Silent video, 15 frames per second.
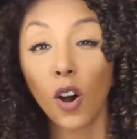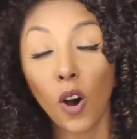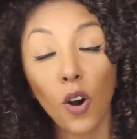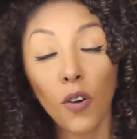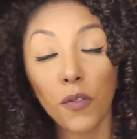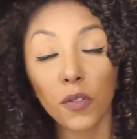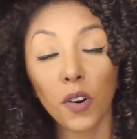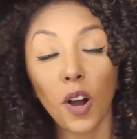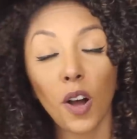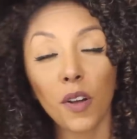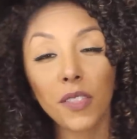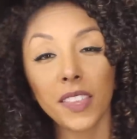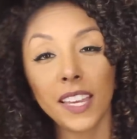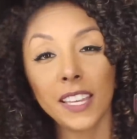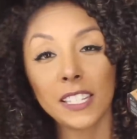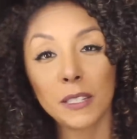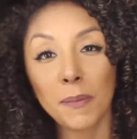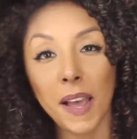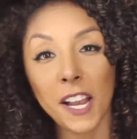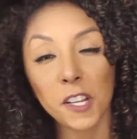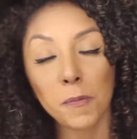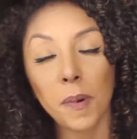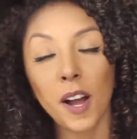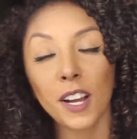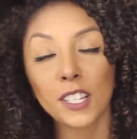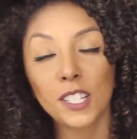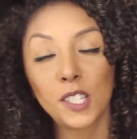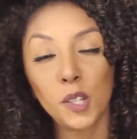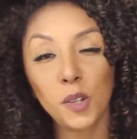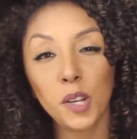Overall, the
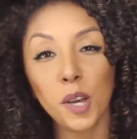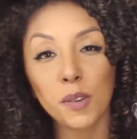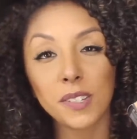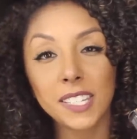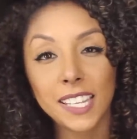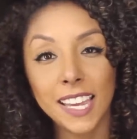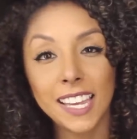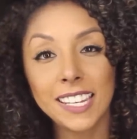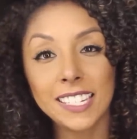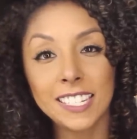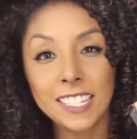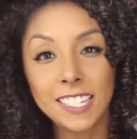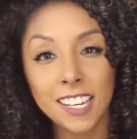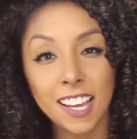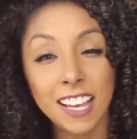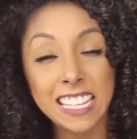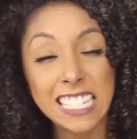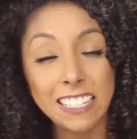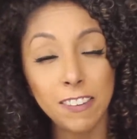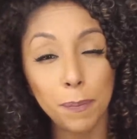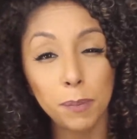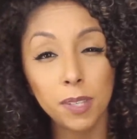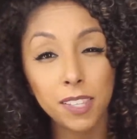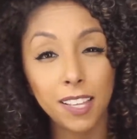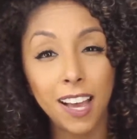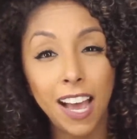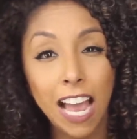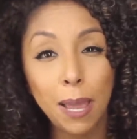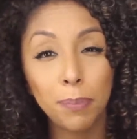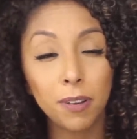Smashbox Studio Skin does live up to the
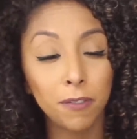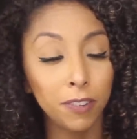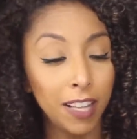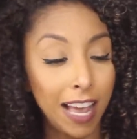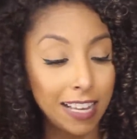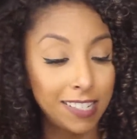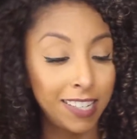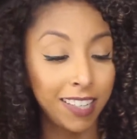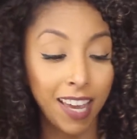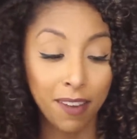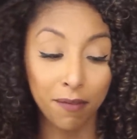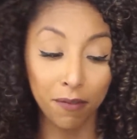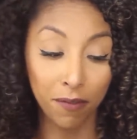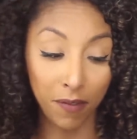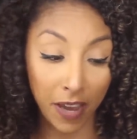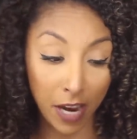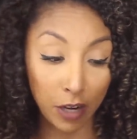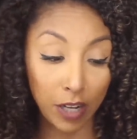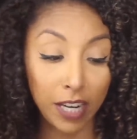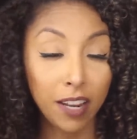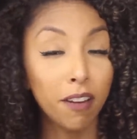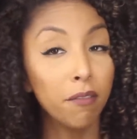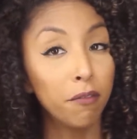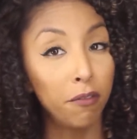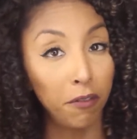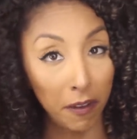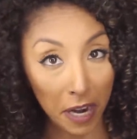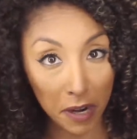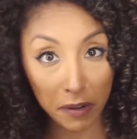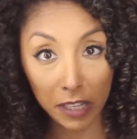hype of lasting a very,
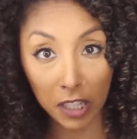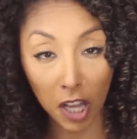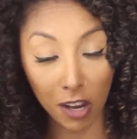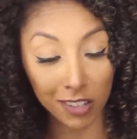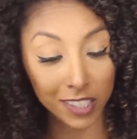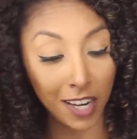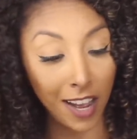very long